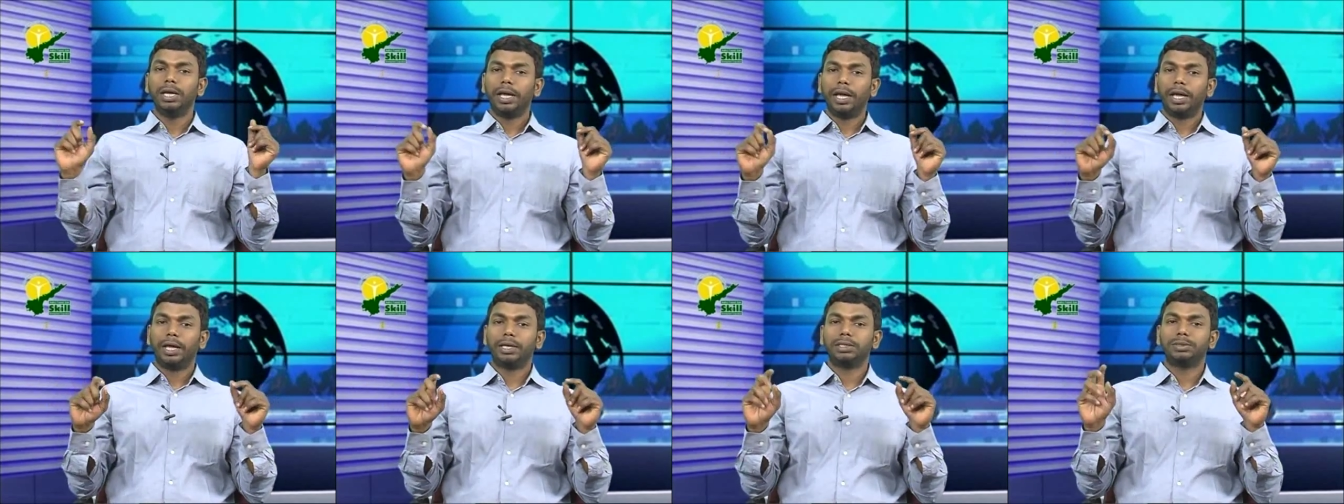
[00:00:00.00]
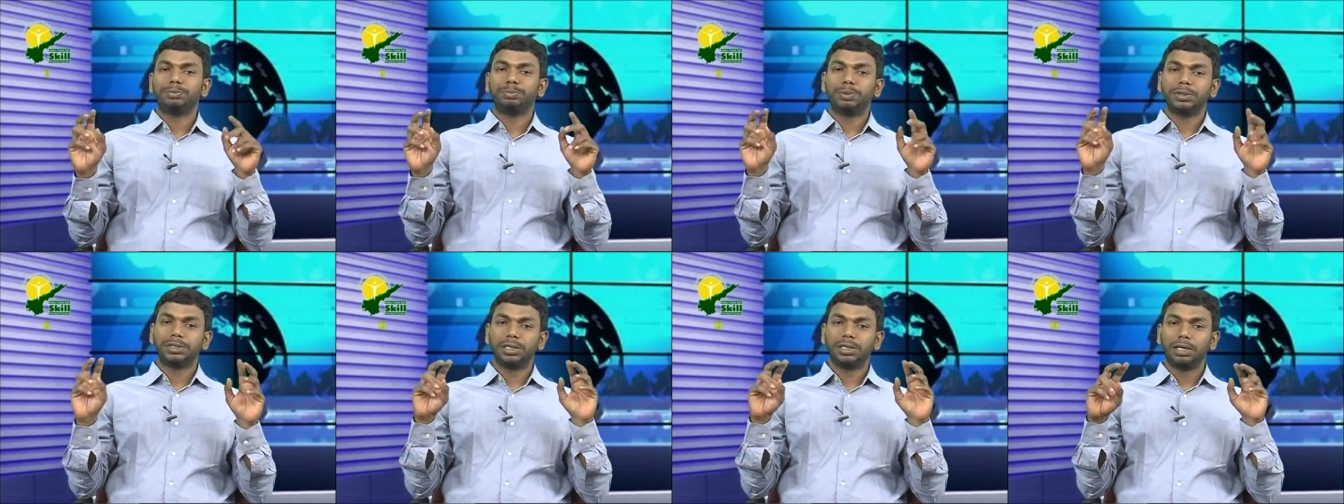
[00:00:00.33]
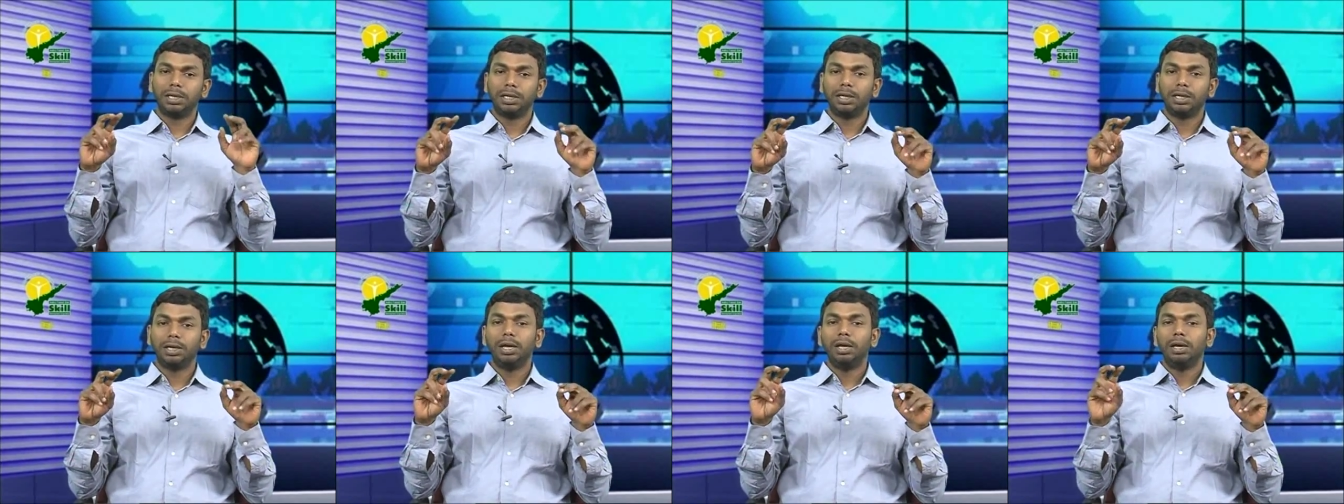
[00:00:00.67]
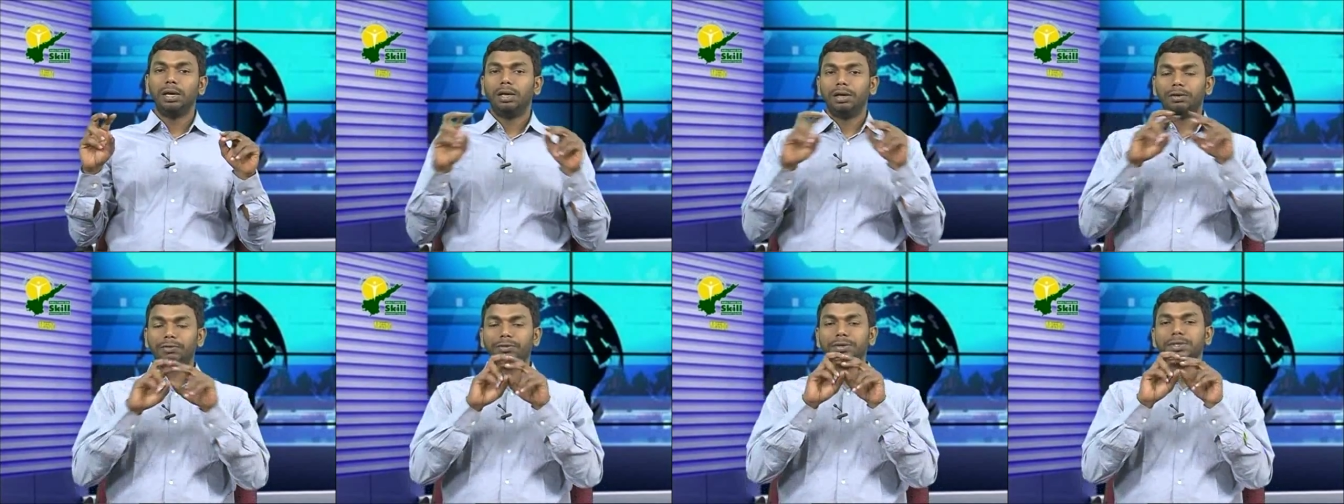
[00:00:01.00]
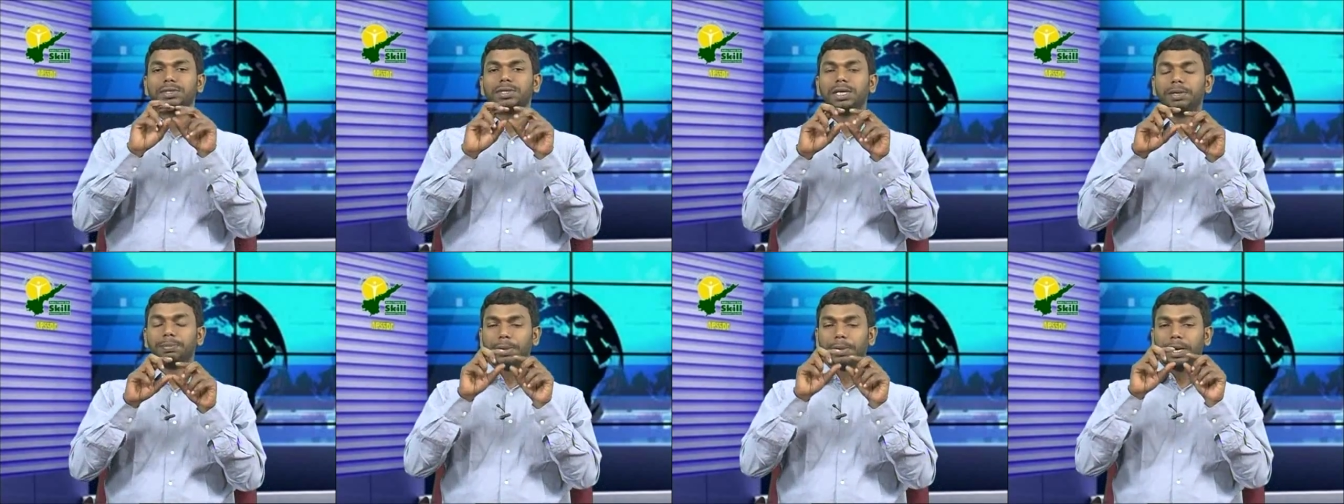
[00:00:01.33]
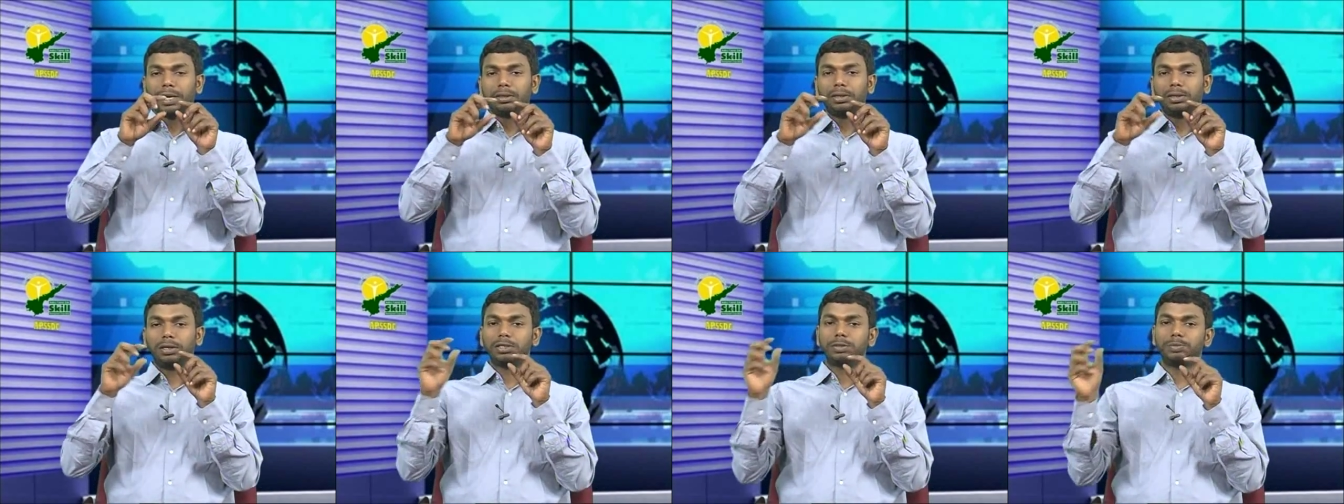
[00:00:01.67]
Especially if we say
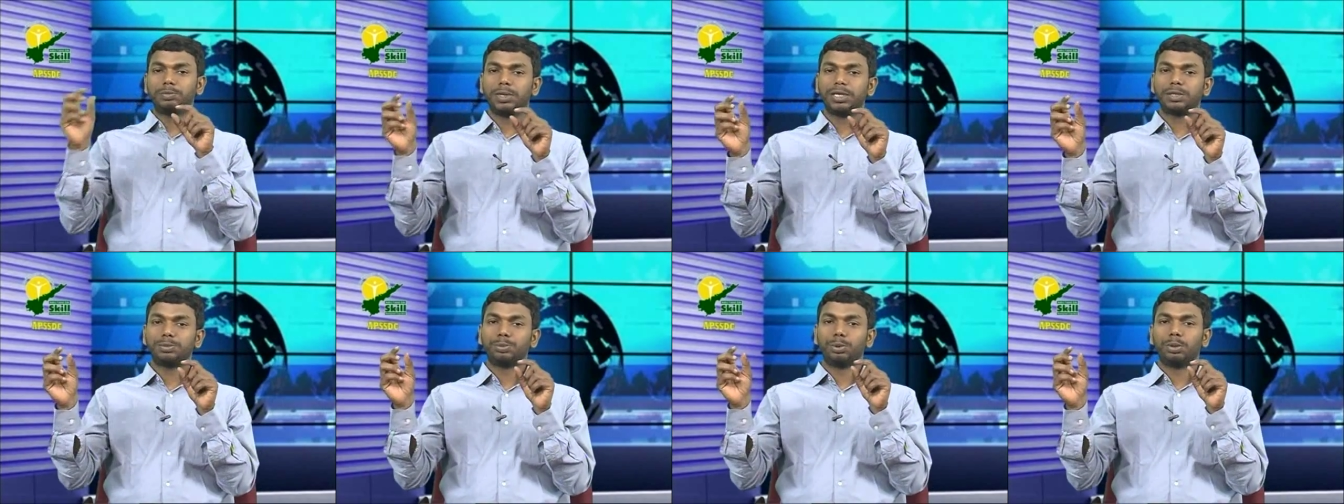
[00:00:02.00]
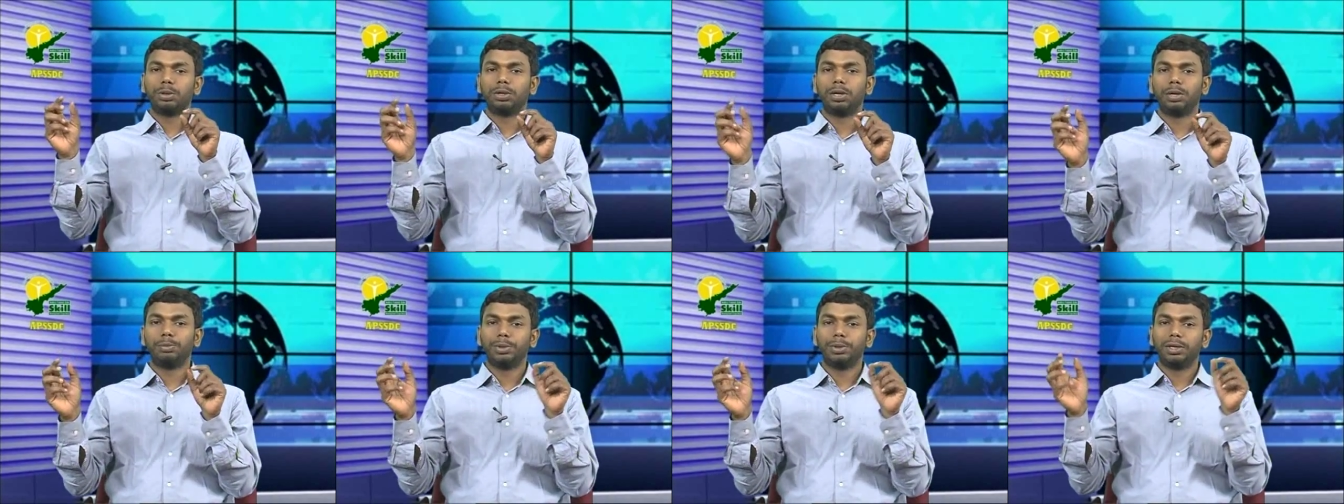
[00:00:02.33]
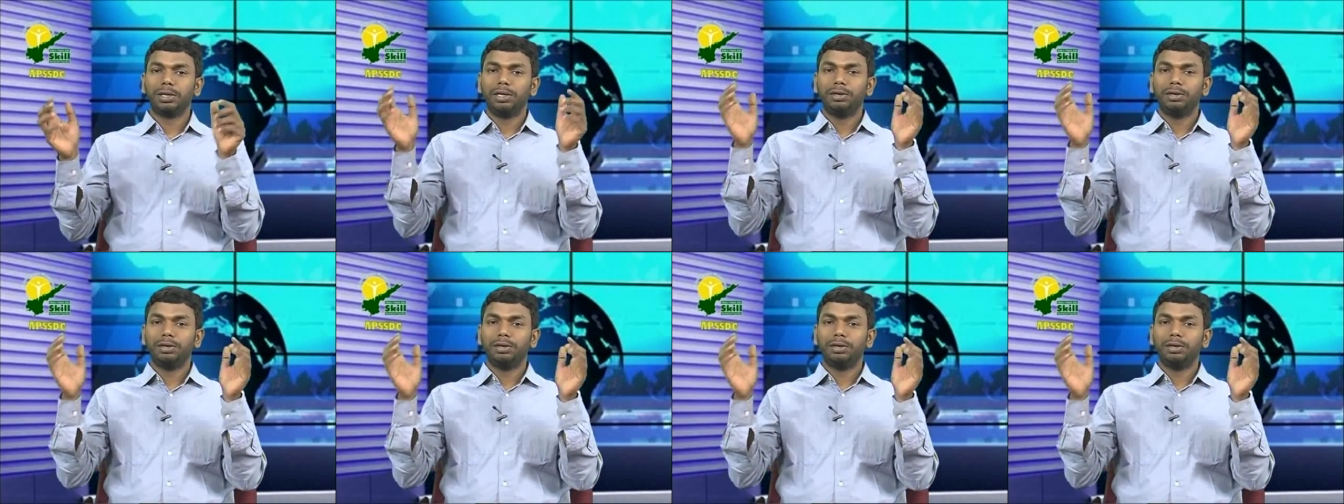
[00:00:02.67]
Python space programming,